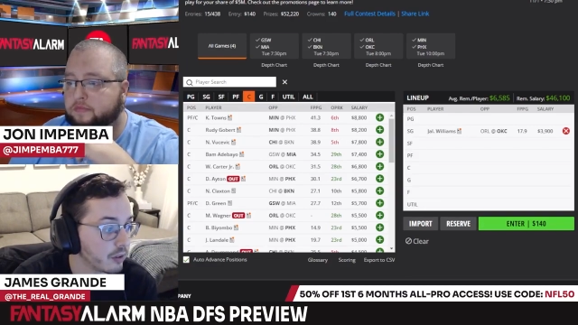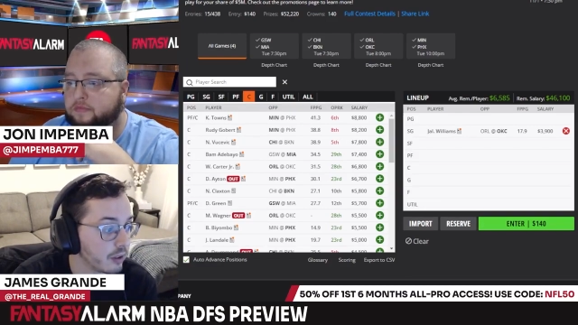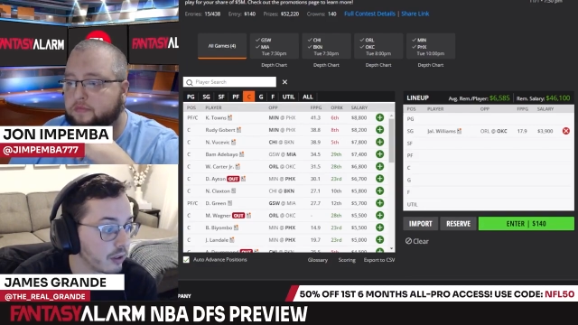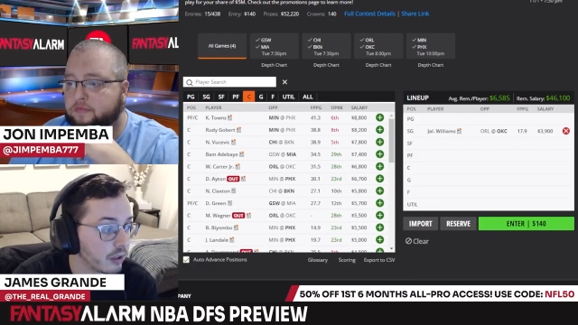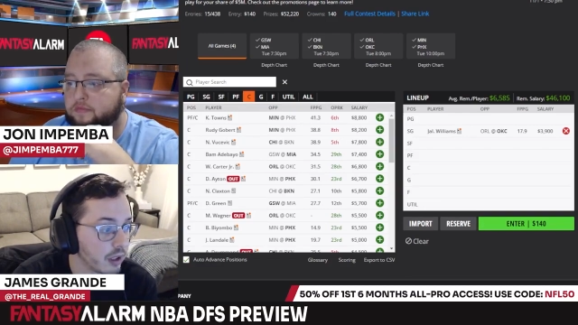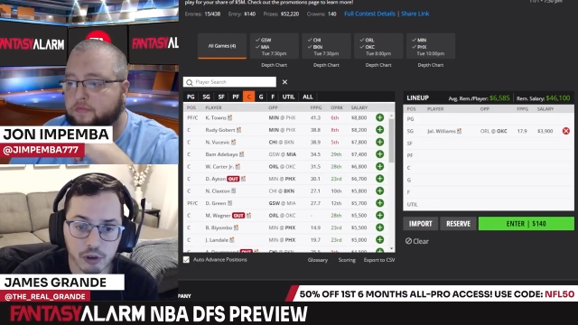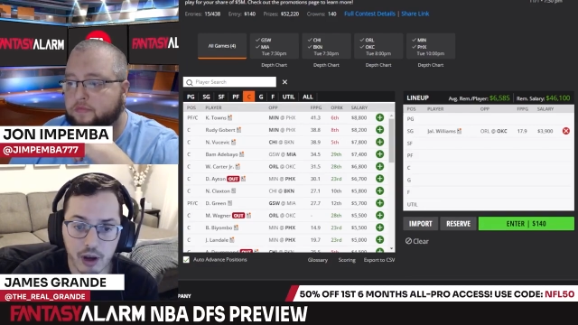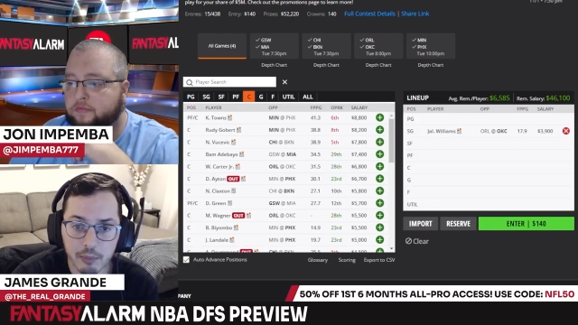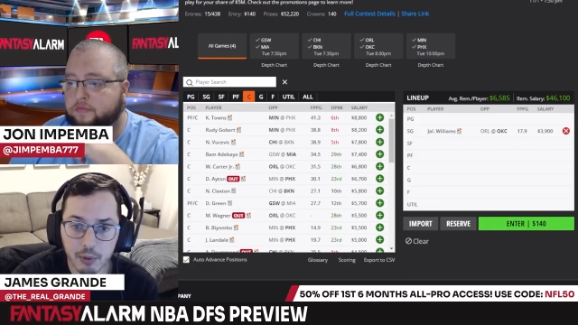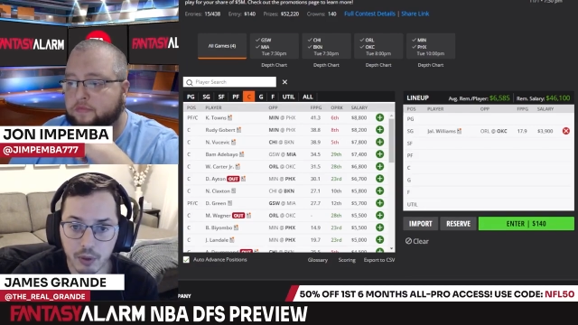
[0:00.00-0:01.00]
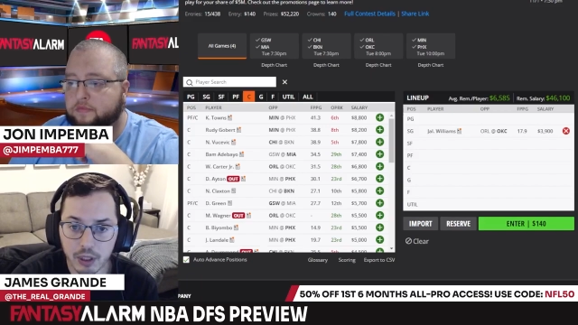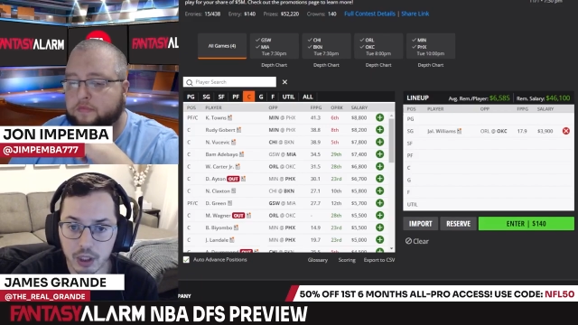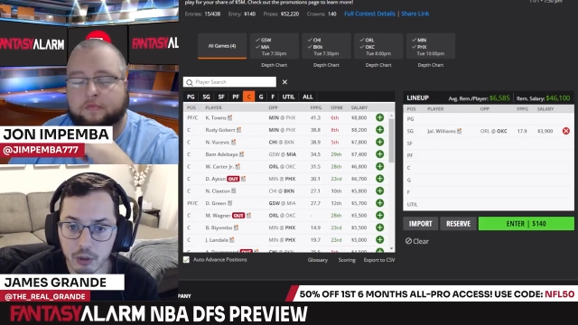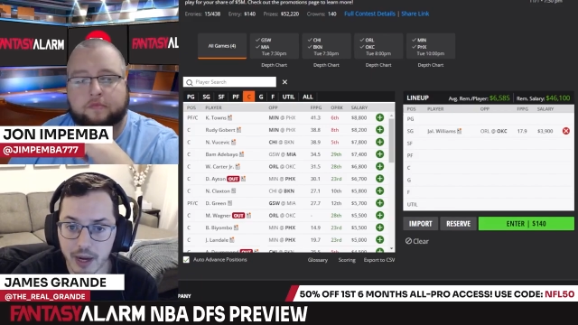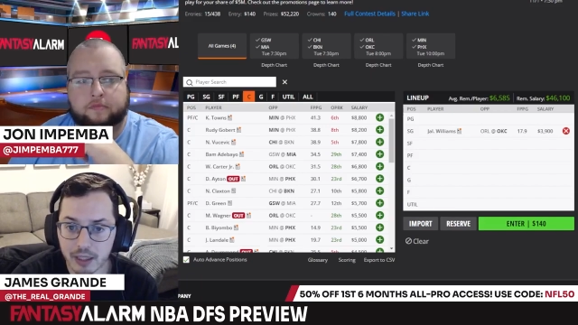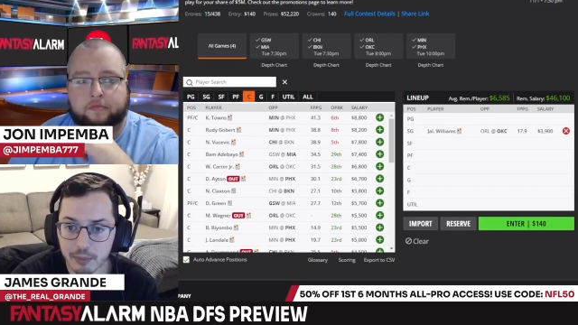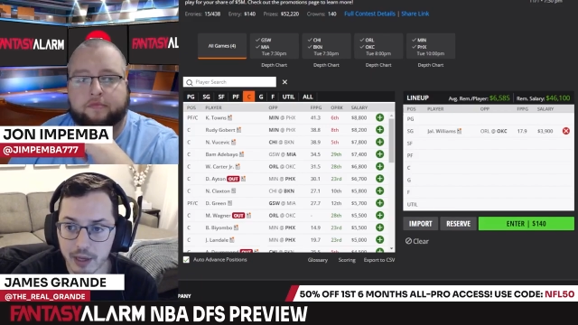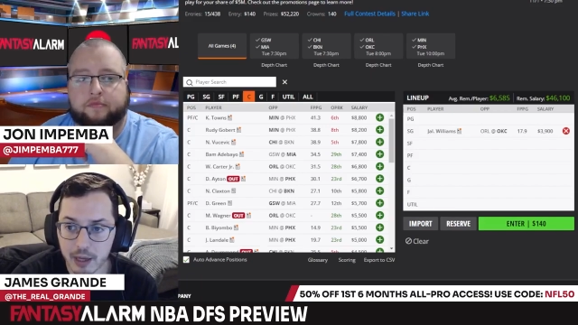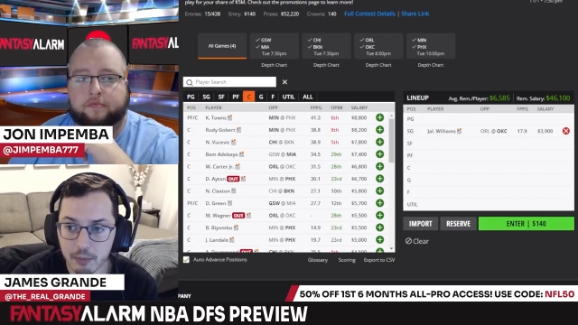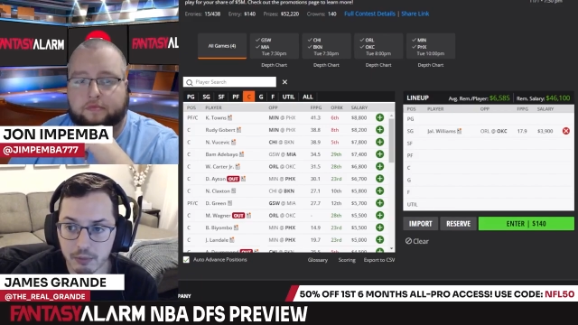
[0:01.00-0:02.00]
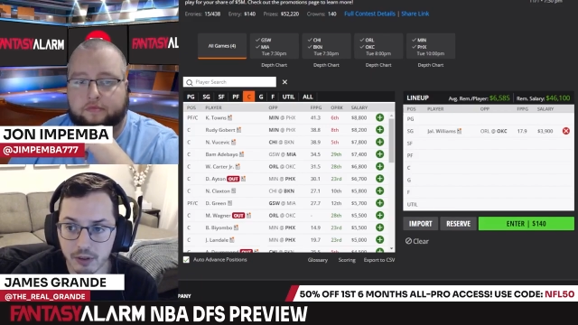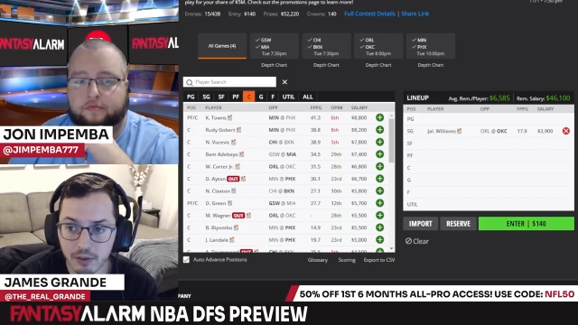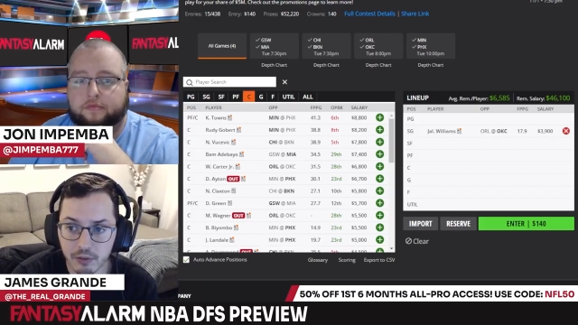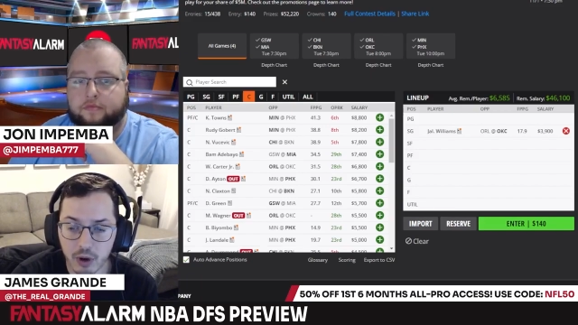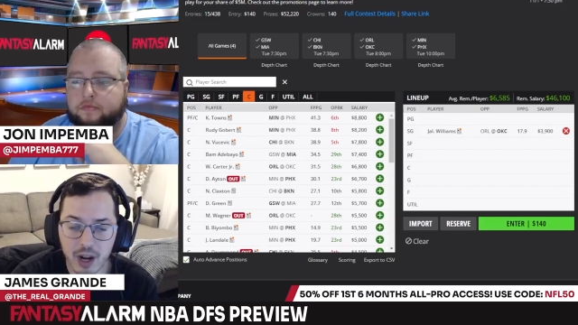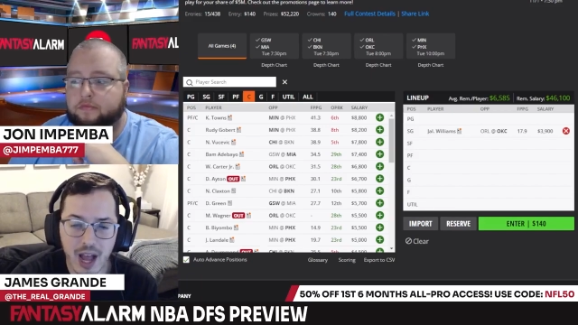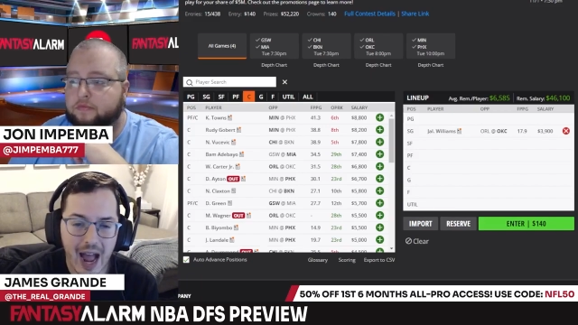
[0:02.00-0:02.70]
Speaker 1: And so I'd be willing to go back to Bam 74.